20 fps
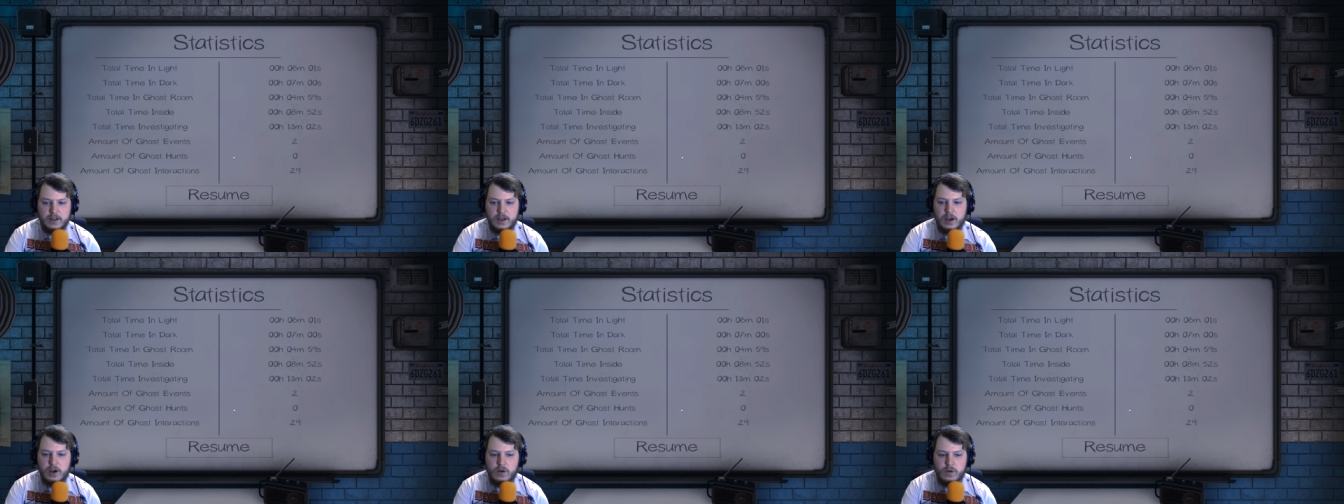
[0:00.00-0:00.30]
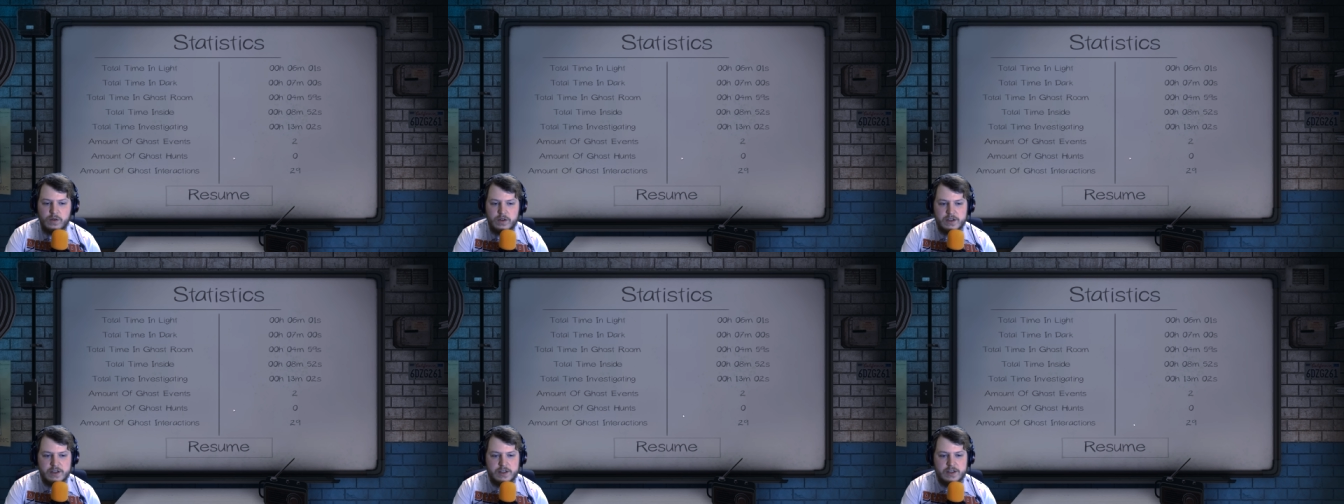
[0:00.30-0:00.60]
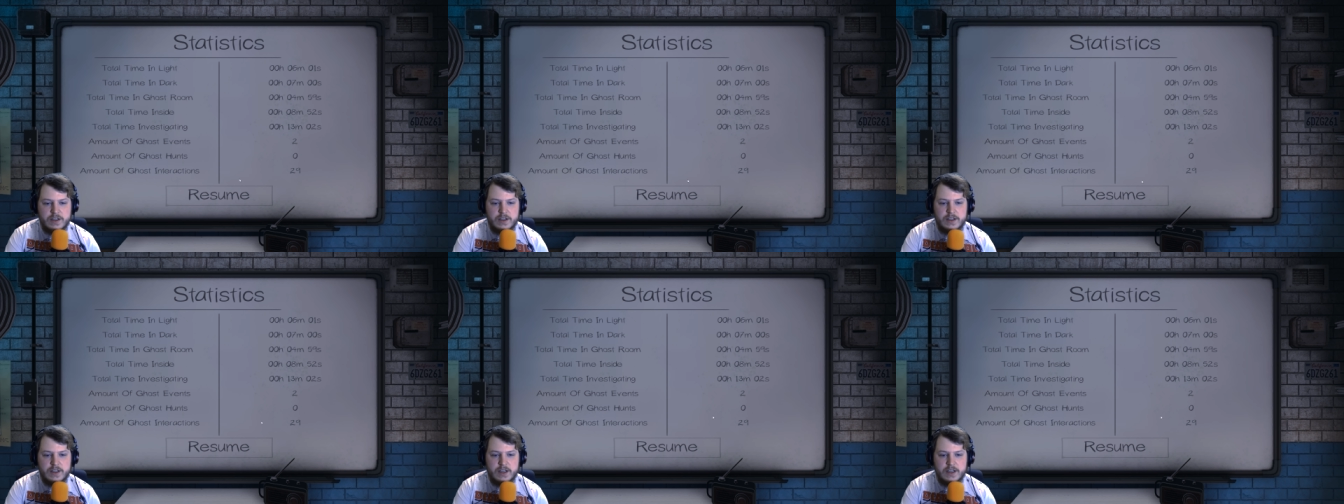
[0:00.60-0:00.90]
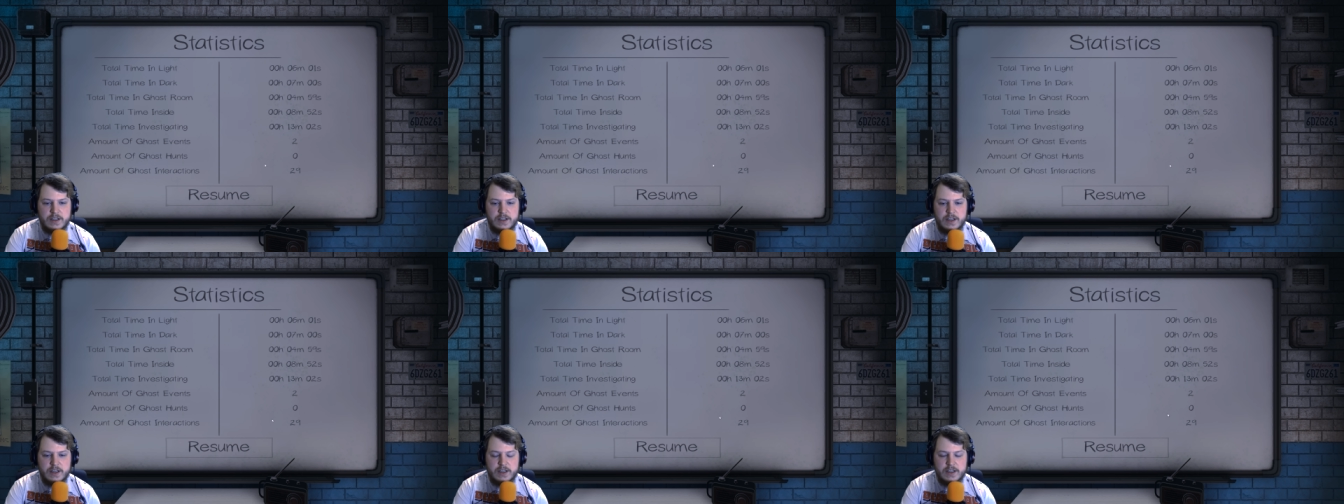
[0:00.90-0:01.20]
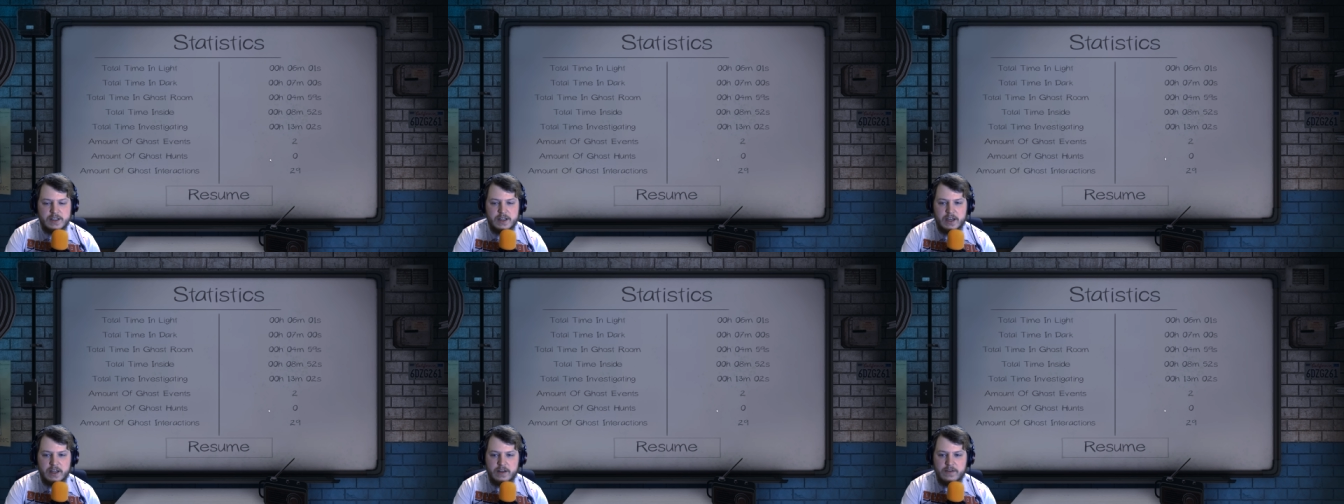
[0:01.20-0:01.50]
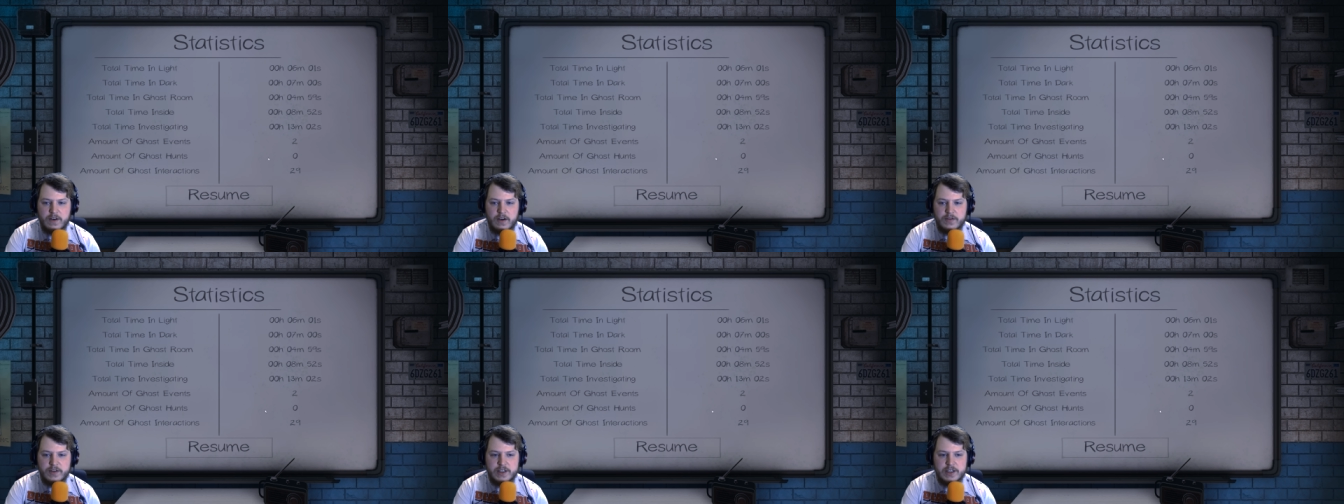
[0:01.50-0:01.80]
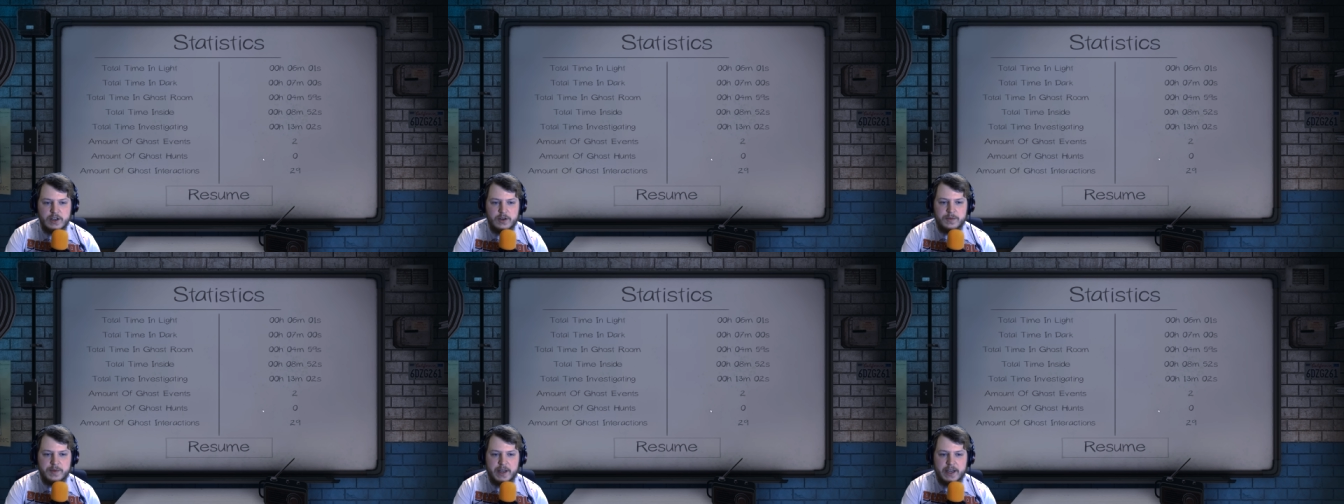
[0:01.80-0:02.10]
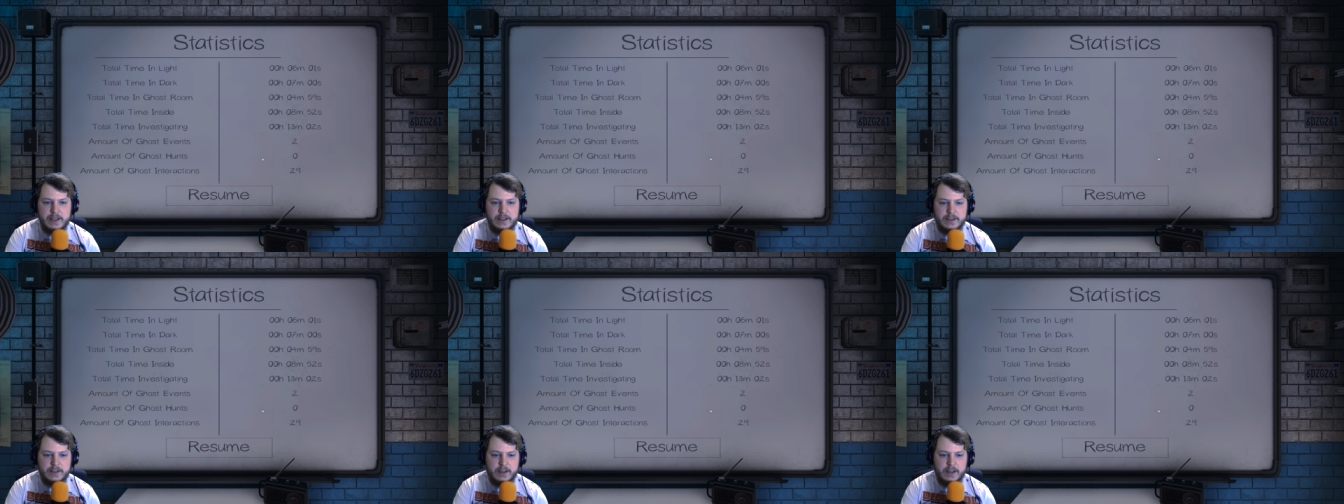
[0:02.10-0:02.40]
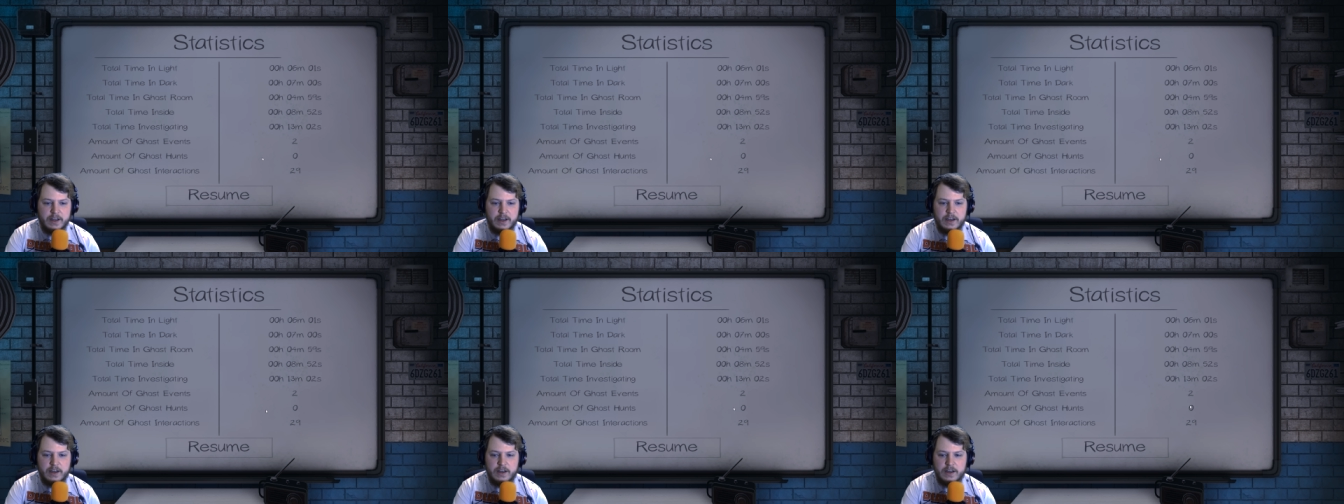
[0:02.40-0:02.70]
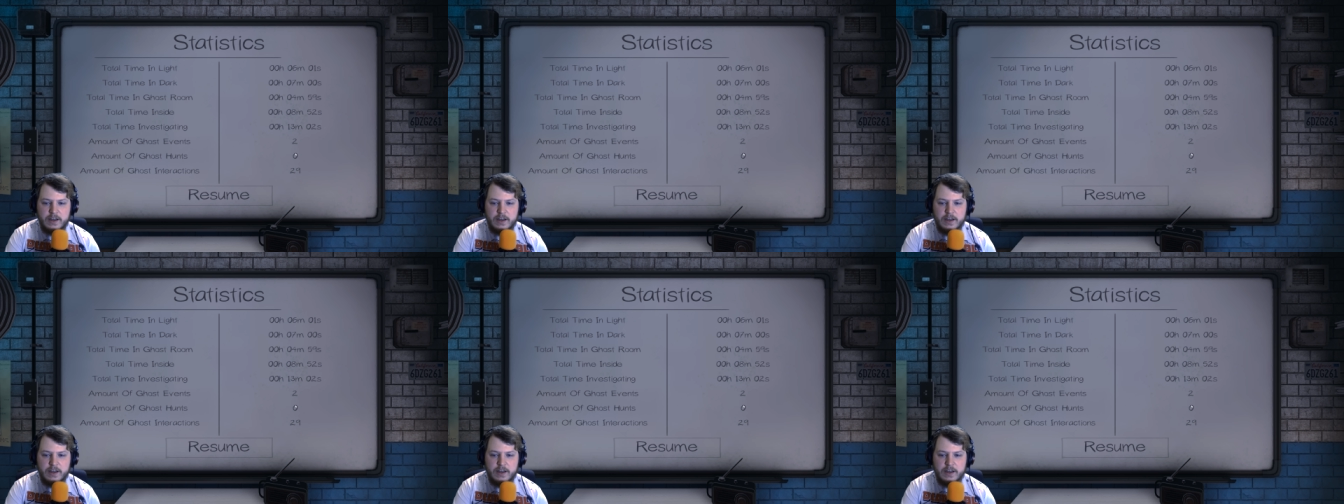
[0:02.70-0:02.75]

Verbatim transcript: All the statistics now. They've obviously updated it